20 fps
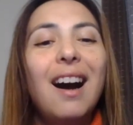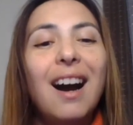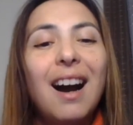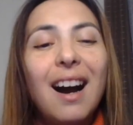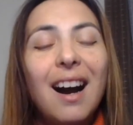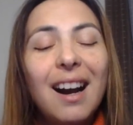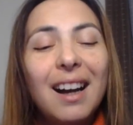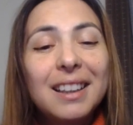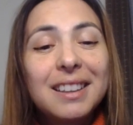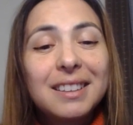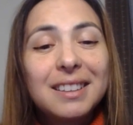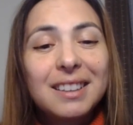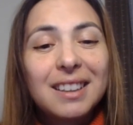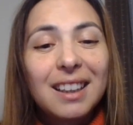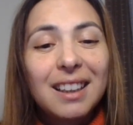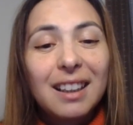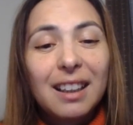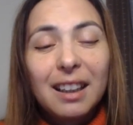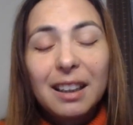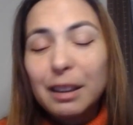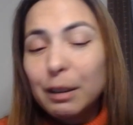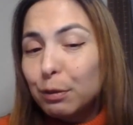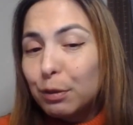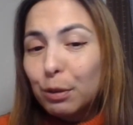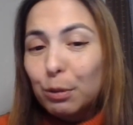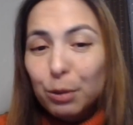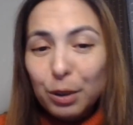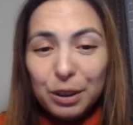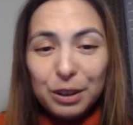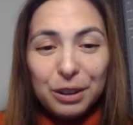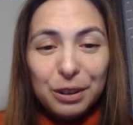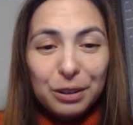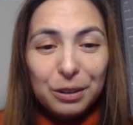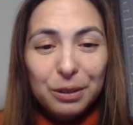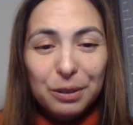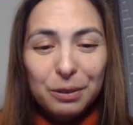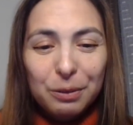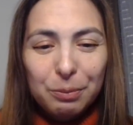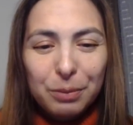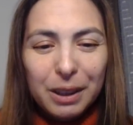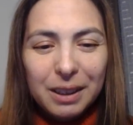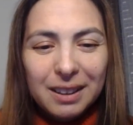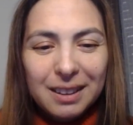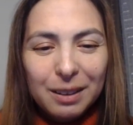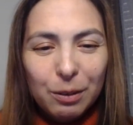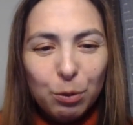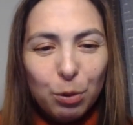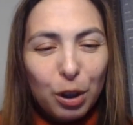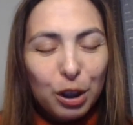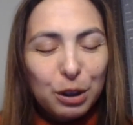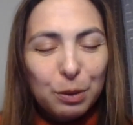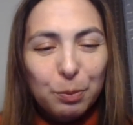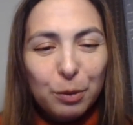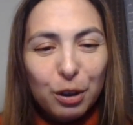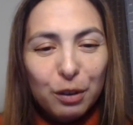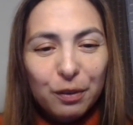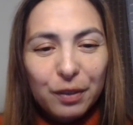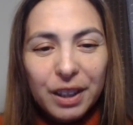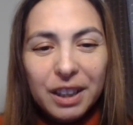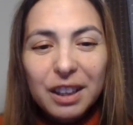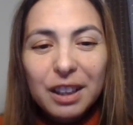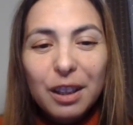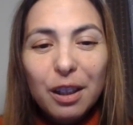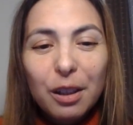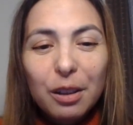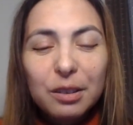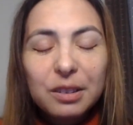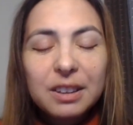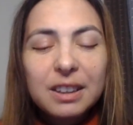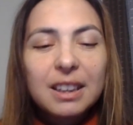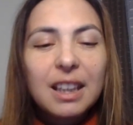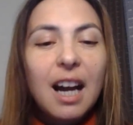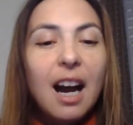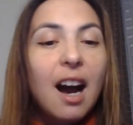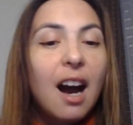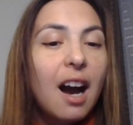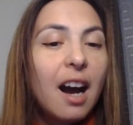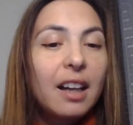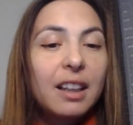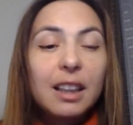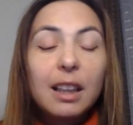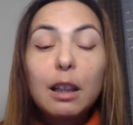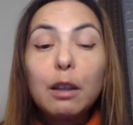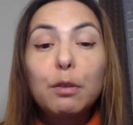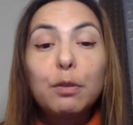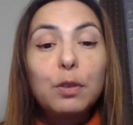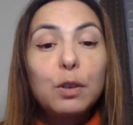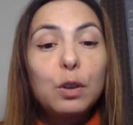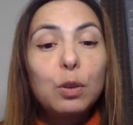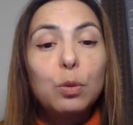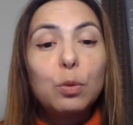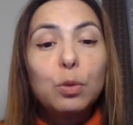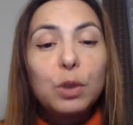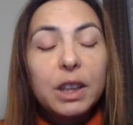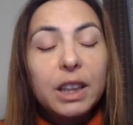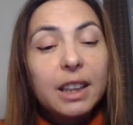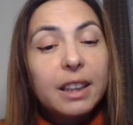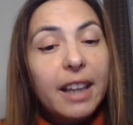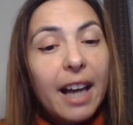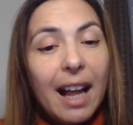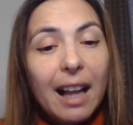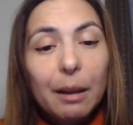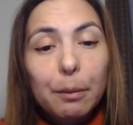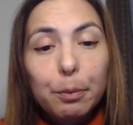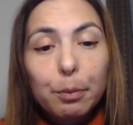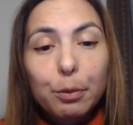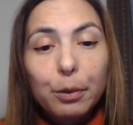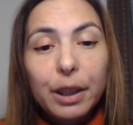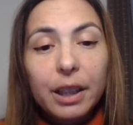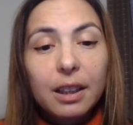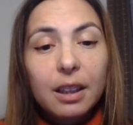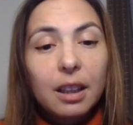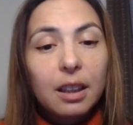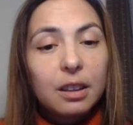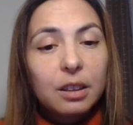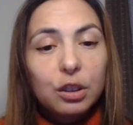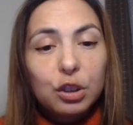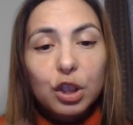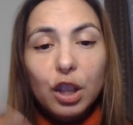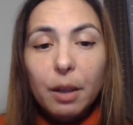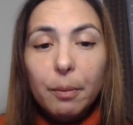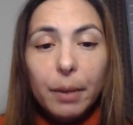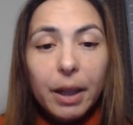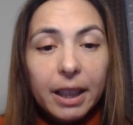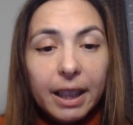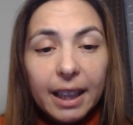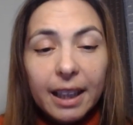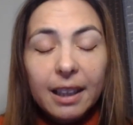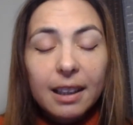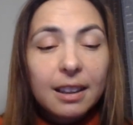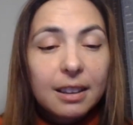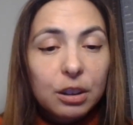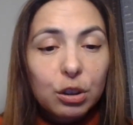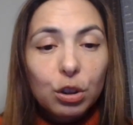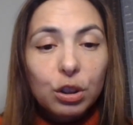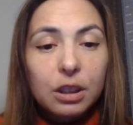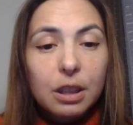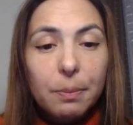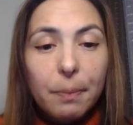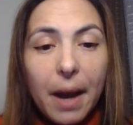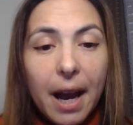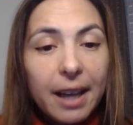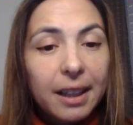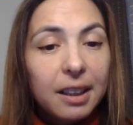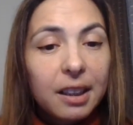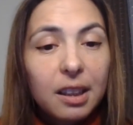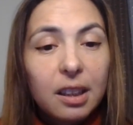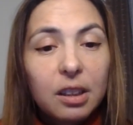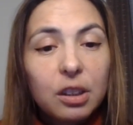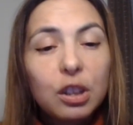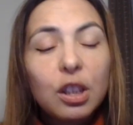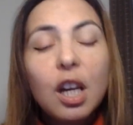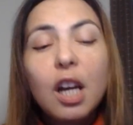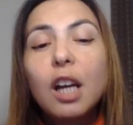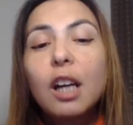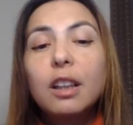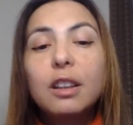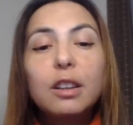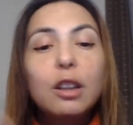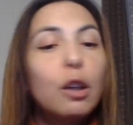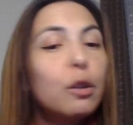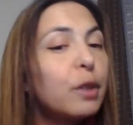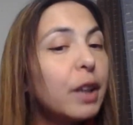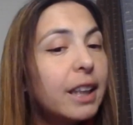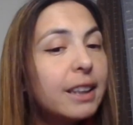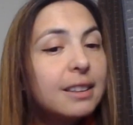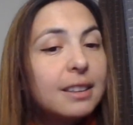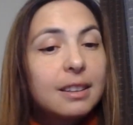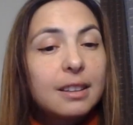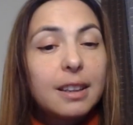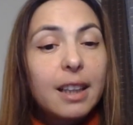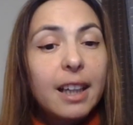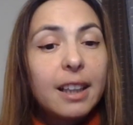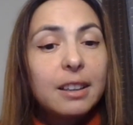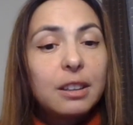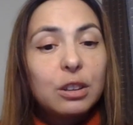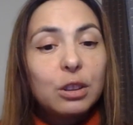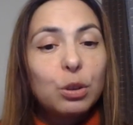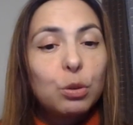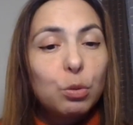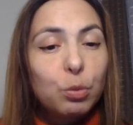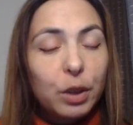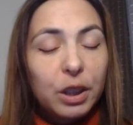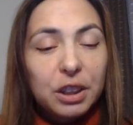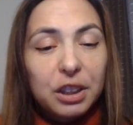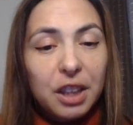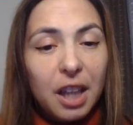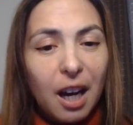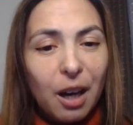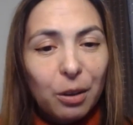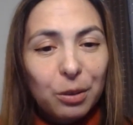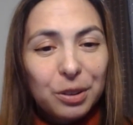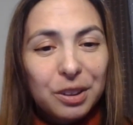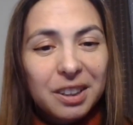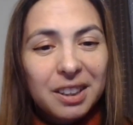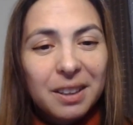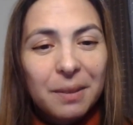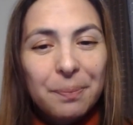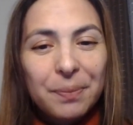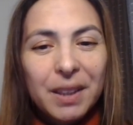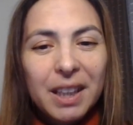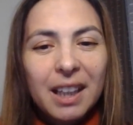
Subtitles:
And if you want to watch more videos, and if you need help with German, English, or Spanish, don't hesitate to reach out.